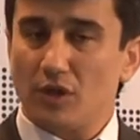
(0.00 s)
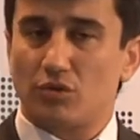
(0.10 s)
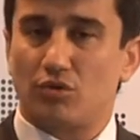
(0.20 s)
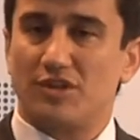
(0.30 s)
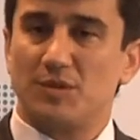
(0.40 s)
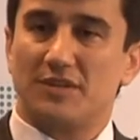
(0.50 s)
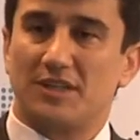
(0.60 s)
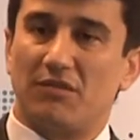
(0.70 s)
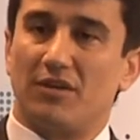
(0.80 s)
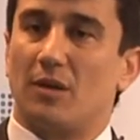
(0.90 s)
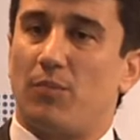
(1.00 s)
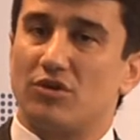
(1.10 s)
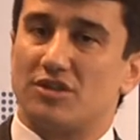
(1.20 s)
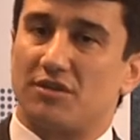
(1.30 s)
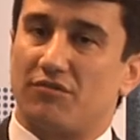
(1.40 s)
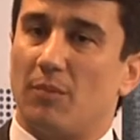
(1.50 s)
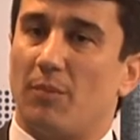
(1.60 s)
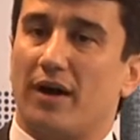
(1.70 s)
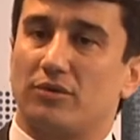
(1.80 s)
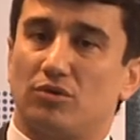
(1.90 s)
tourism is giving a positive
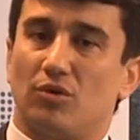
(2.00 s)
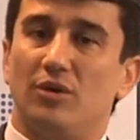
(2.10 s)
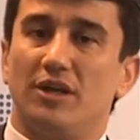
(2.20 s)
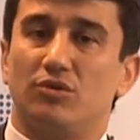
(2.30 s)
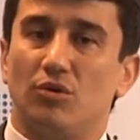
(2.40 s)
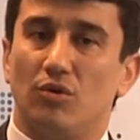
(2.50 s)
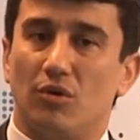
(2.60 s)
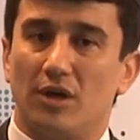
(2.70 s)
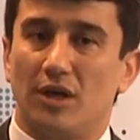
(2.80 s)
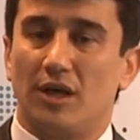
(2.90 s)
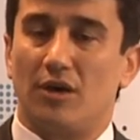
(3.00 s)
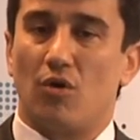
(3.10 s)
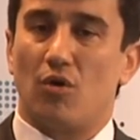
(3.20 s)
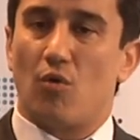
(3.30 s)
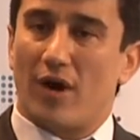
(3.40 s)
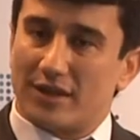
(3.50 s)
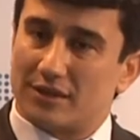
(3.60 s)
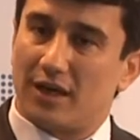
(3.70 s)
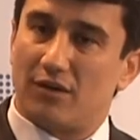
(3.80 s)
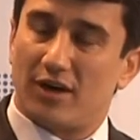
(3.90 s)
impact not only to uh, one
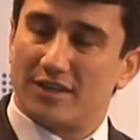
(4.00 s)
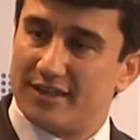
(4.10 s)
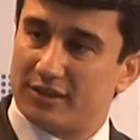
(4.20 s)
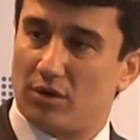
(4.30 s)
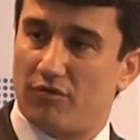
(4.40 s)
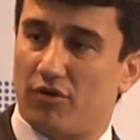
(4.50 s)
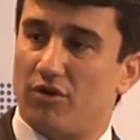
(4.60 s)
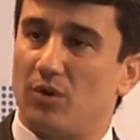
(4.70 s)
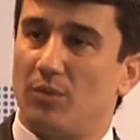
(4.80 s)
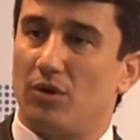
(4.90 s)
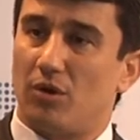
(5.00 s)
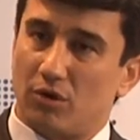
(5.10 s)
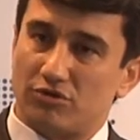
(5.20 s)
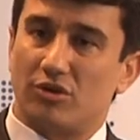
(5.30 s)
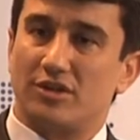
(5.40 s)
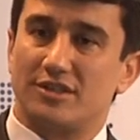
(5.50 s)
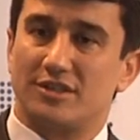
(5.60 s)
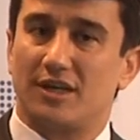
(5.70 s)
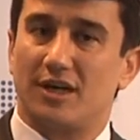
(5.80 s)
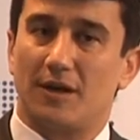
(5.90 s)
one sector of economy, but also is
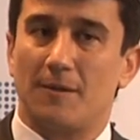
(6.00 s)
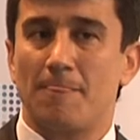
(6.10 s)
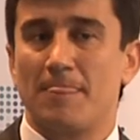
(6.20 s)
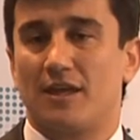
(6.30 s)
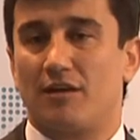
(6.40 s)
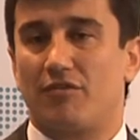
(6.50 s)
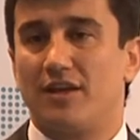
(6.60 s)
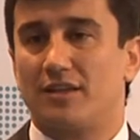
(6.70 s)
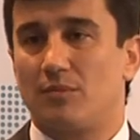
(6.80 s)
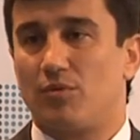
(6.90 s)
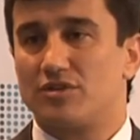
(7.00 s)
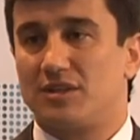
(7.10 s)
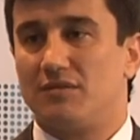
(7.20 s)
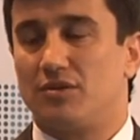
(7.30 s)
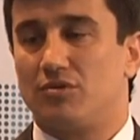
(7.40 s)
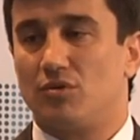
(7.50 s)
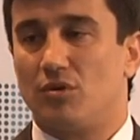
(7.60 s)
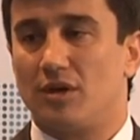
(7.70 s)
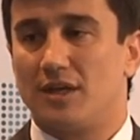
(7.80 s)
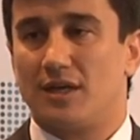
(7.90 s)
uh, reflecting positively to
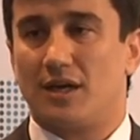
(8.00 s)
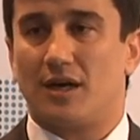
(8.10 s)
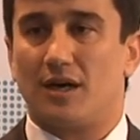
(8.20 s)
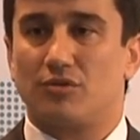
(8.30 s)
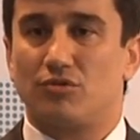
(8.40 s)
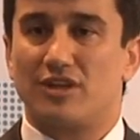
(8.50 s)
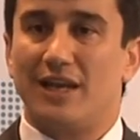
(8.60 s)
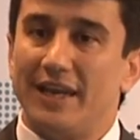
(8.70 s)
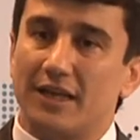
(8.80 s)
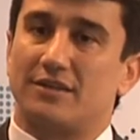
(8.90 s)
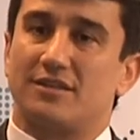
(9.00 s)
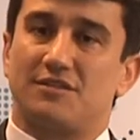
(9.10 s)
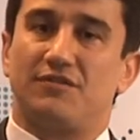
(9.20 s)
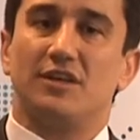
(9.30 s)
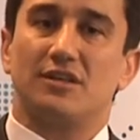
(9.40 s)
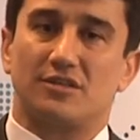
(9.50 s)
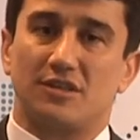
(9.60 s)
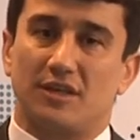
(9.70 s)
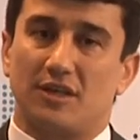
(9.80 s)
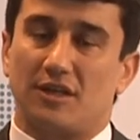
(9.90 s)
uh, to the linked
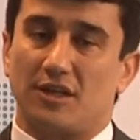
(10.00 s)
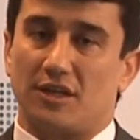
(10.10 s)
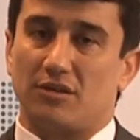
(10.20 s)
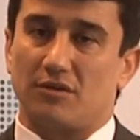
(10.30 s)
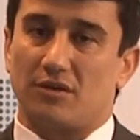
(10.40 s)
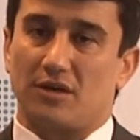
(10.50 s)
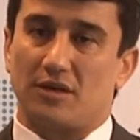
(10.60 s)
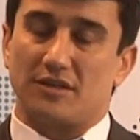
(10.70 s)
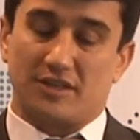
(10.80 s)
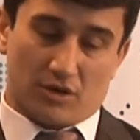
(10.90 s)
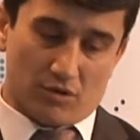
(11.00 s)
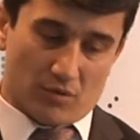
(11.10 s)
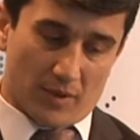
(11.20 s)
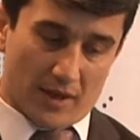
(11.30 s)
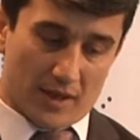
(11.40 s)
spheres in in, uh, in the economy,